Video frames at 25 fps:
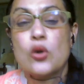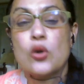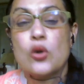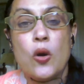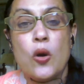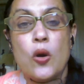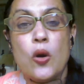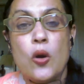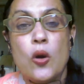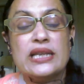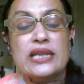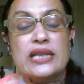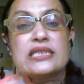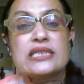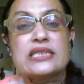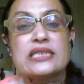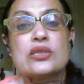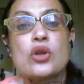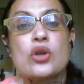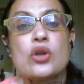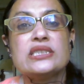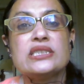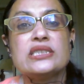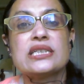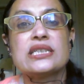all. It's
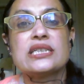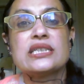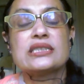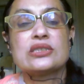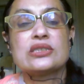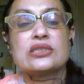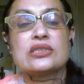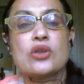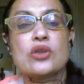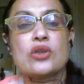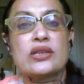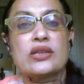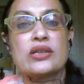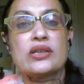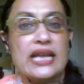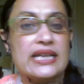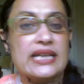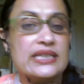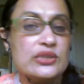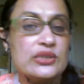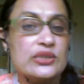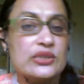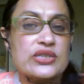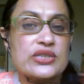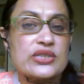not just
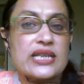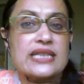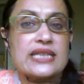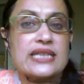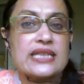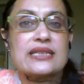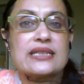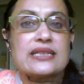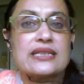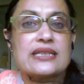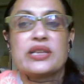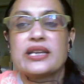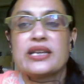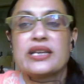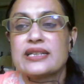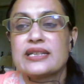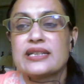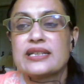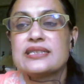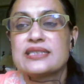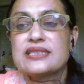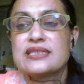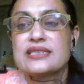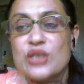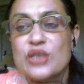online, you say something
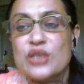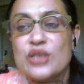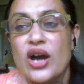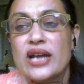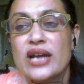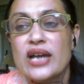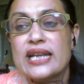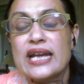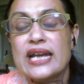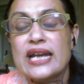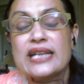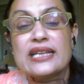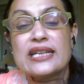and it's gone.